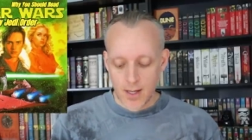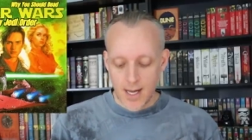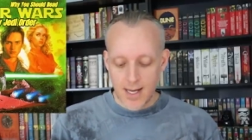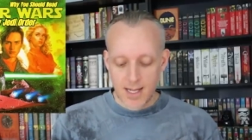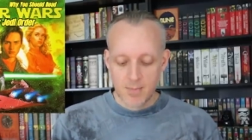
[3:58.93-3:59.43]

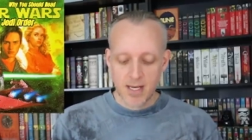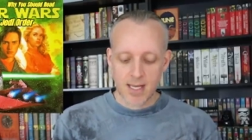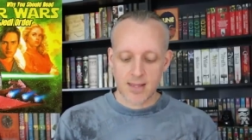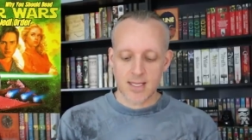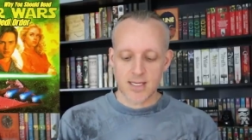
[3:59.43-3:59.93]
and it led me to
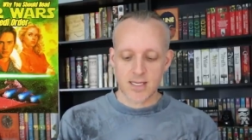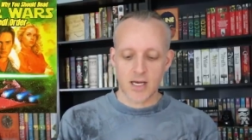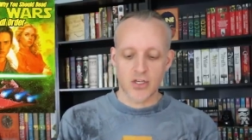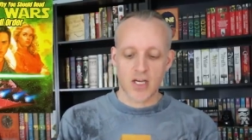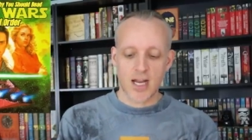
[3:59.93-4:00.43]
get this
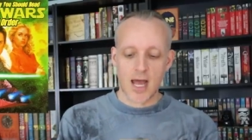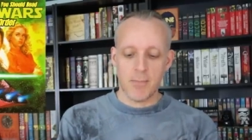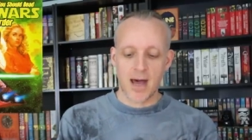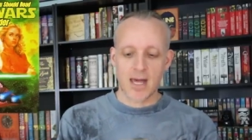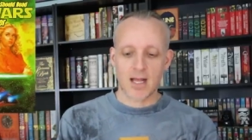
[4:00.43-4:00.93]
uh, Jedi
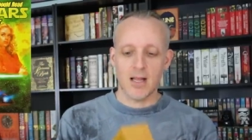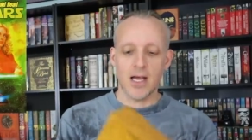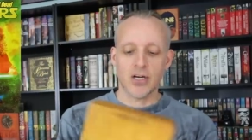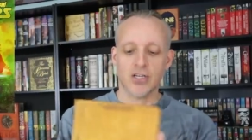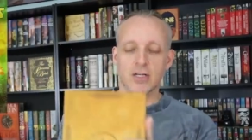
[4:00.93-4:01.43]
Path
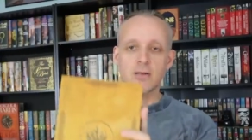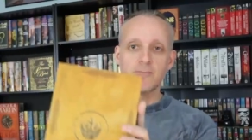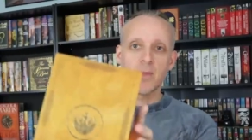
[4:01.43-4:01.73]
collection